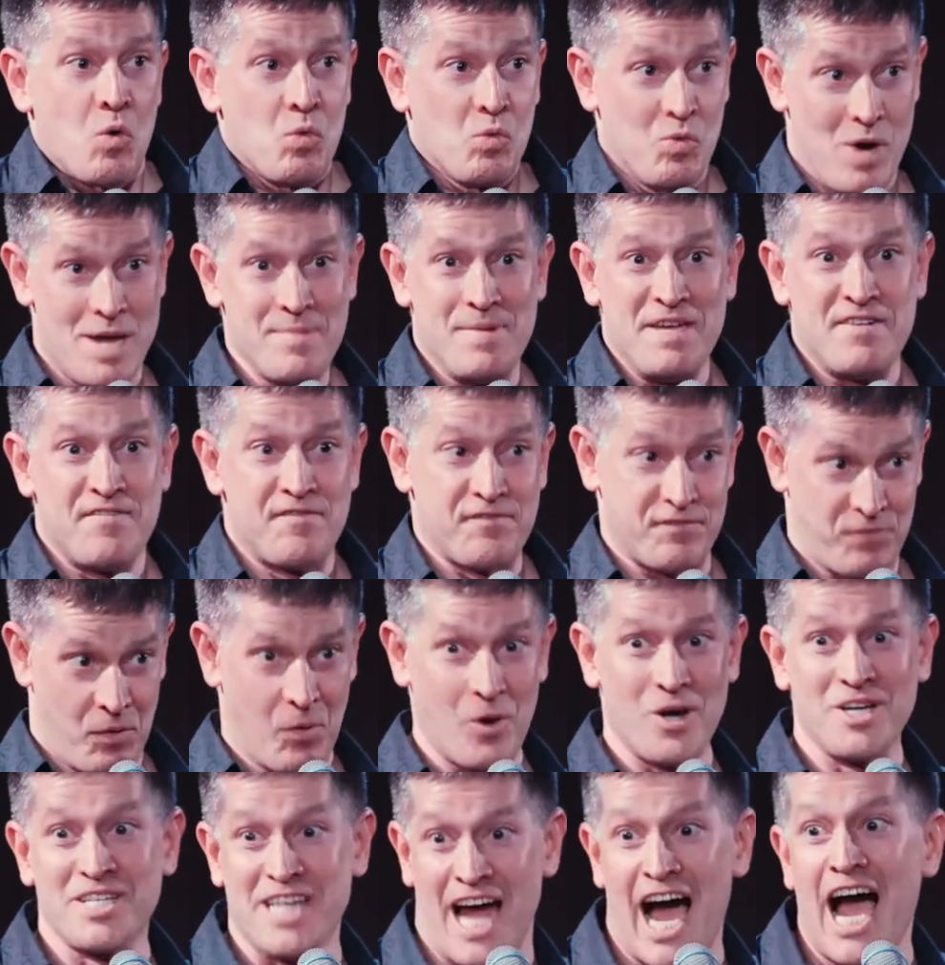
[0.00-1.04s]
Women
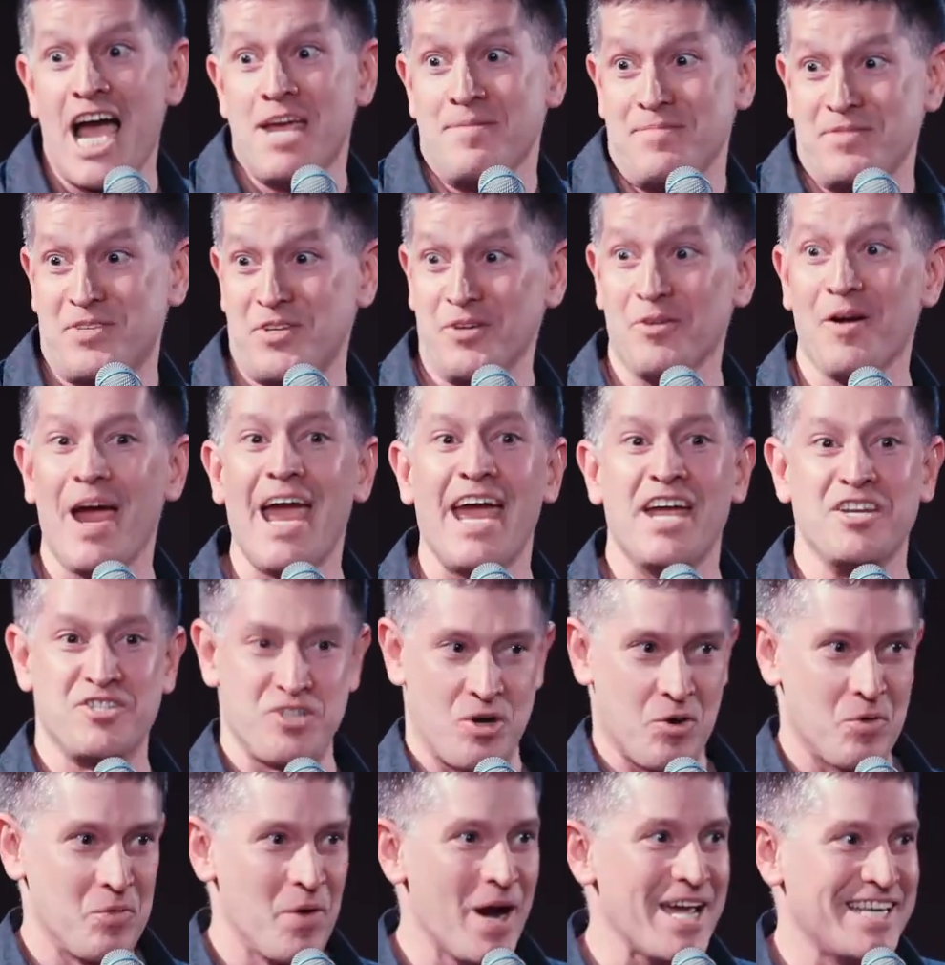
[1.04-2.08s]
four times your age
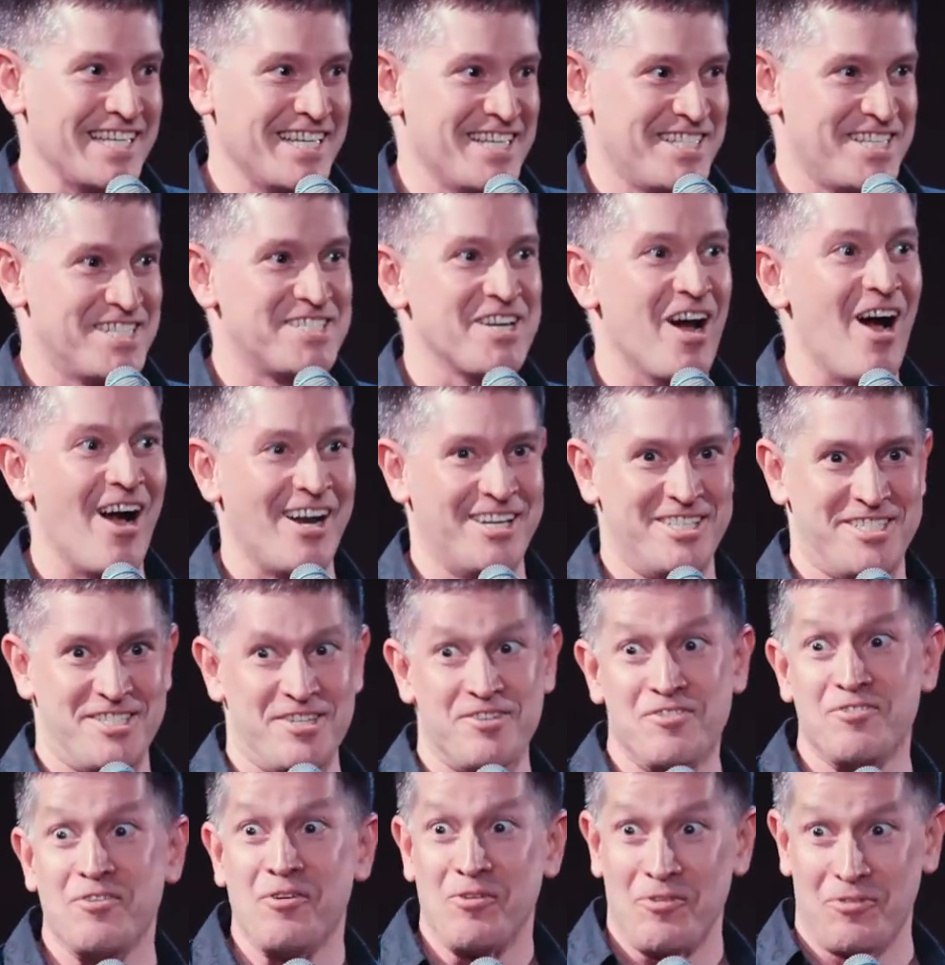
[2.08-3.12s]
are waiting to talk to
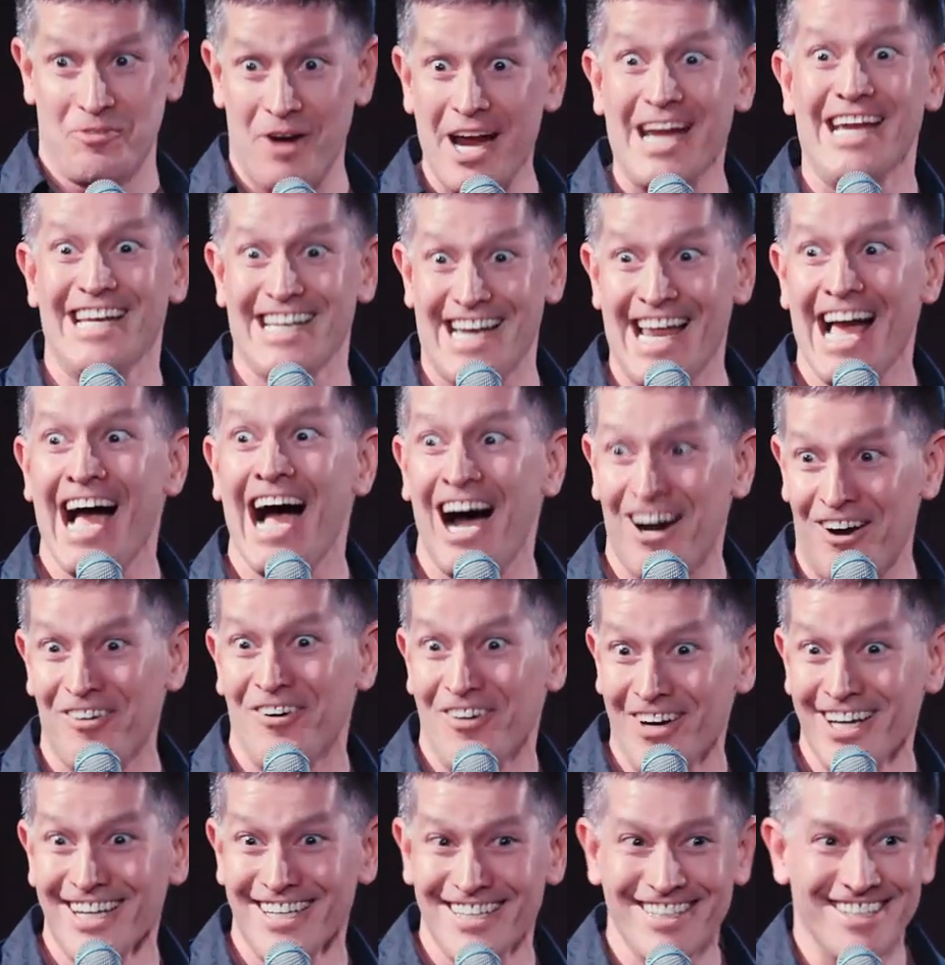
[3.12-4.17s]
you right
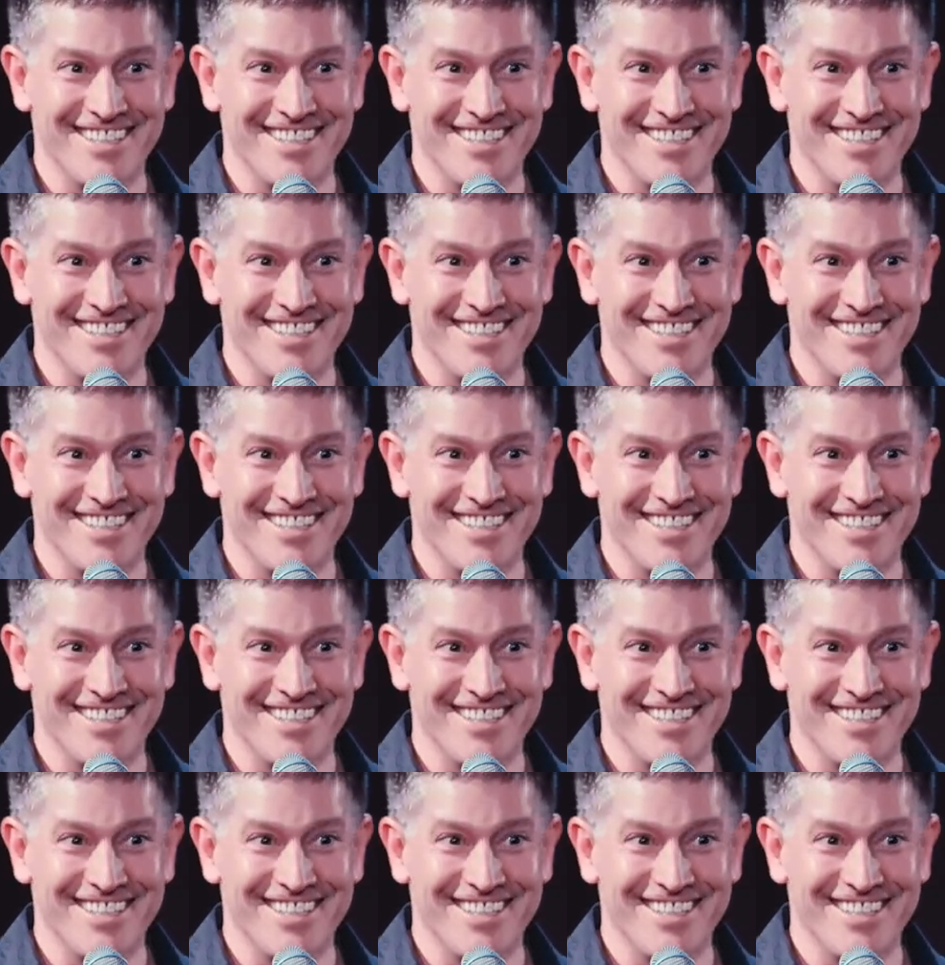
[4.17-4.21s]
now.